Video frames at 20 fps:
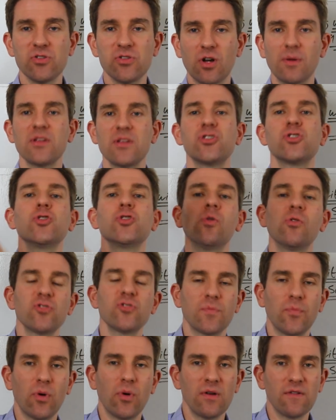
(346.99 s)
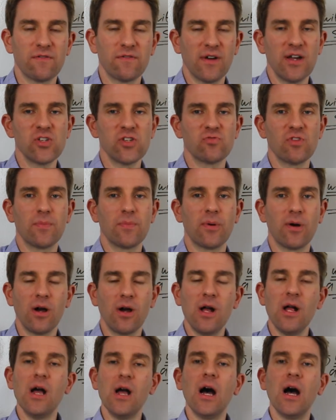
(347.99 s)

It's not going to be a 200 point face ripper.